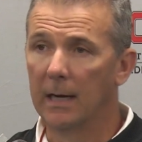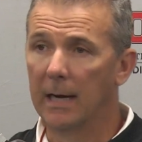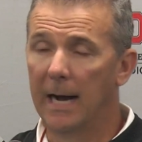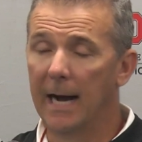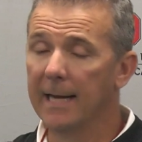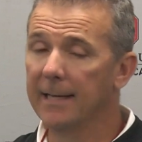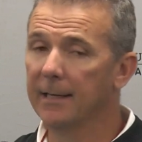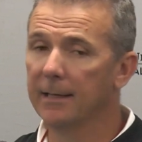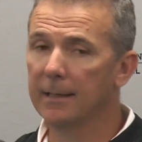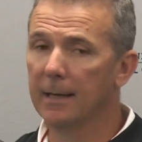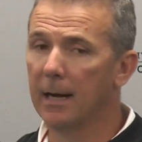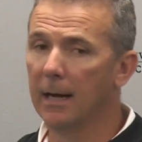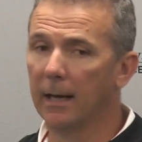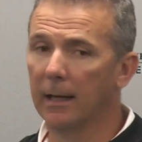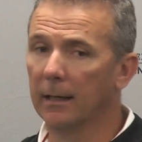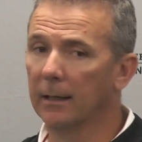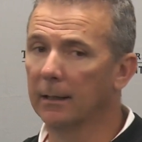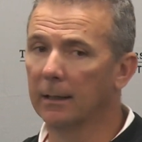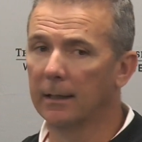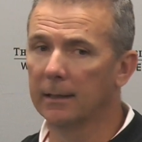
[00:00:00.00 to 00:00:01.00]
him? I did
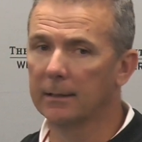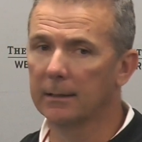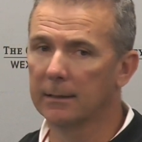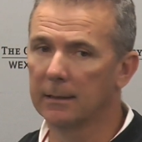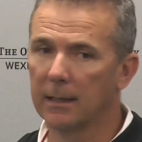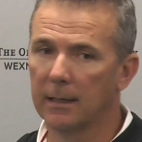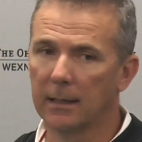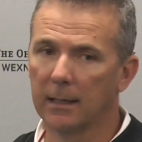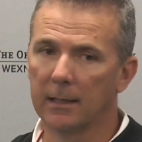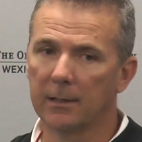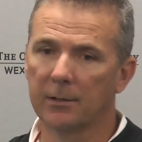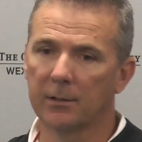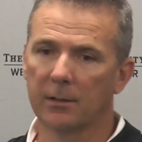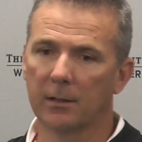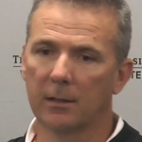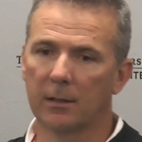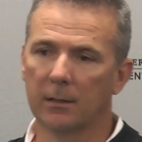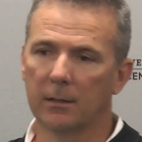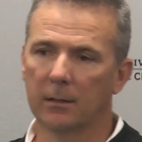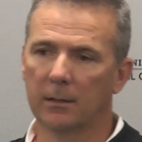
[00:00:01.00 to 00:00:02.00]
not. I
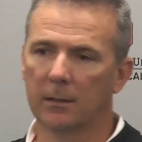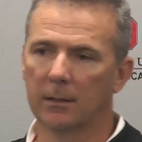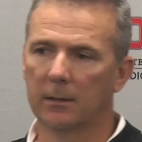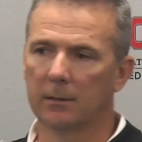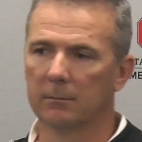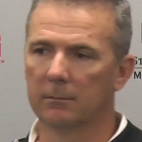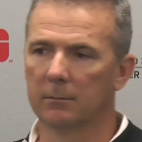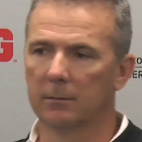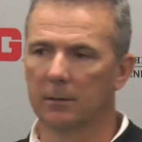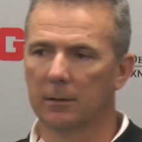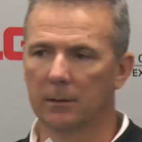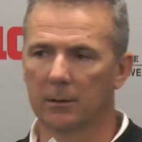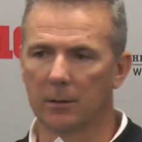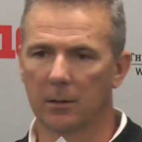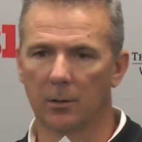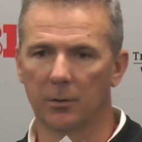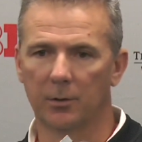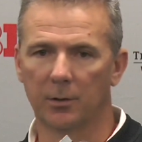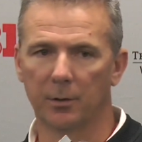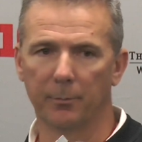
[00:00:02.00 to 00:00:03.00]
saw the
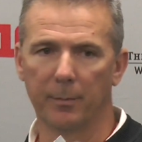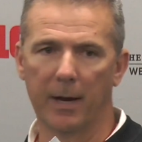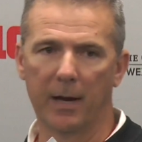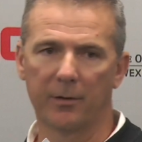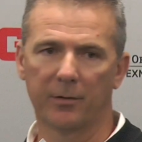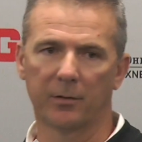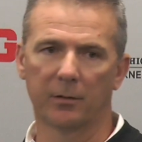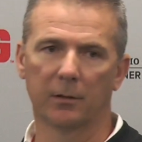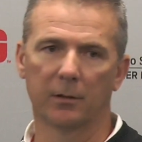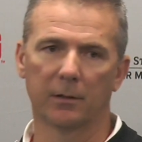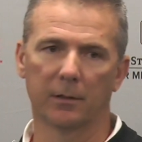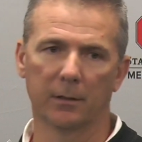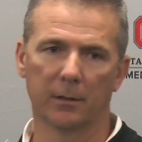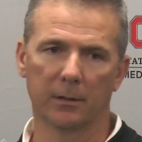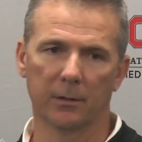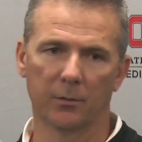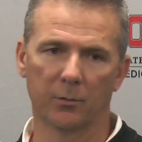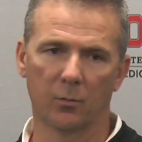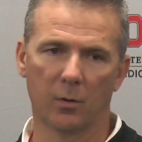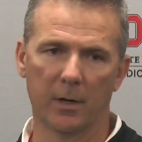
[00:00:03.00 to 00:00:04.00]
coach at Massillon and
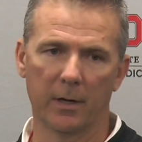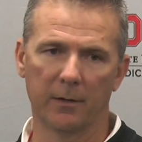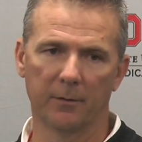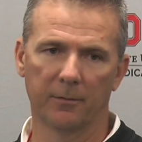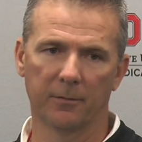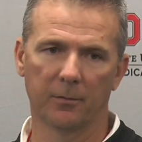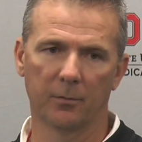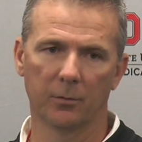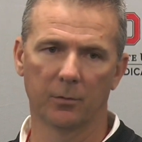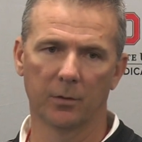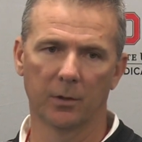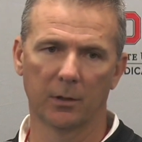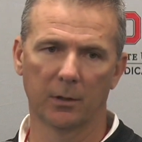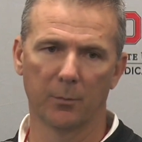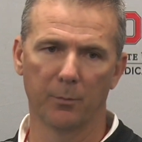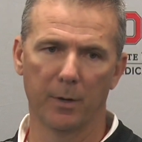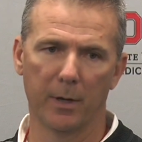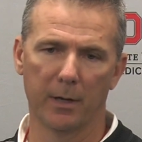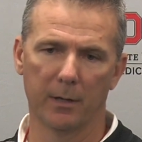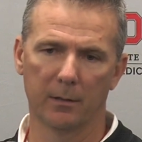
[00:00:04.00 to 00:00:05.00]
his wife who took
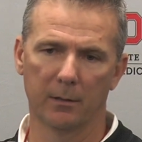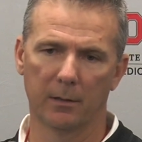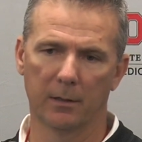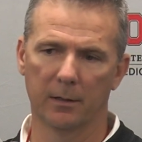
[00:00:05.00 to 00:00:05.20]
him in.